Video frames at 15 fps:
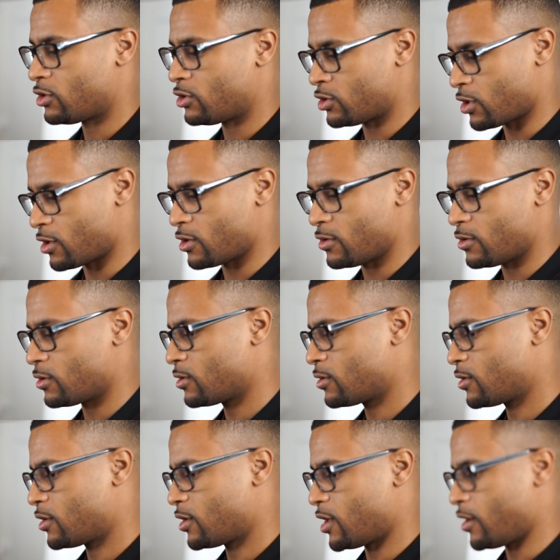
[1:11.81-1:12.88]
journal
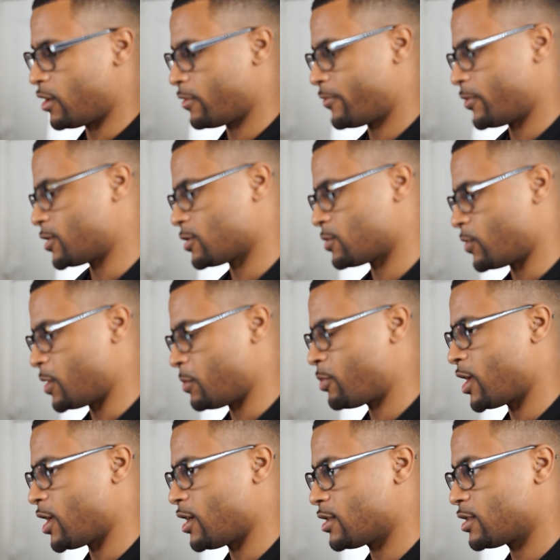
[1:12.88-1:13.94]
uh, for just one
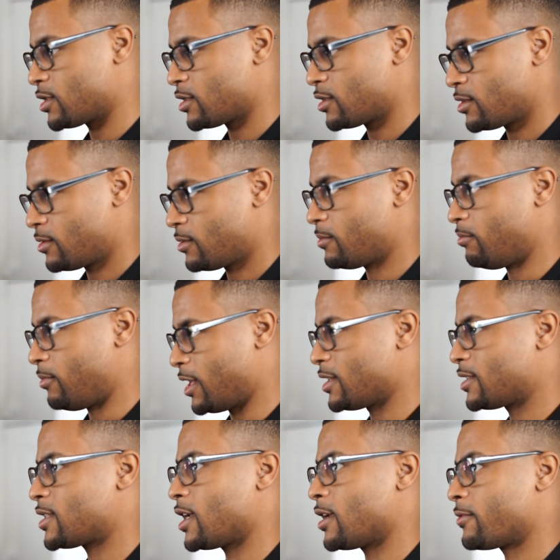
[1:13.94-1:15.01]
page
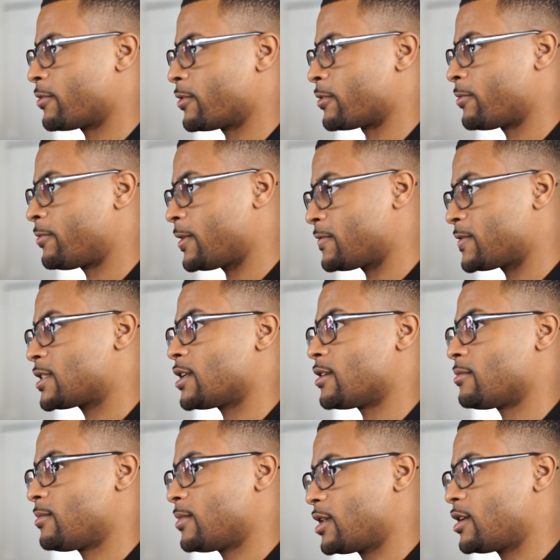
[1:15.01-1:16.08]
meditate for
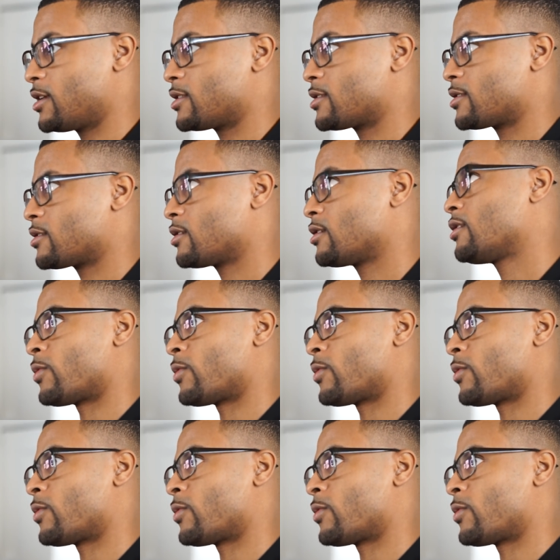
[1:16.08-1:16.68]
15 minutes,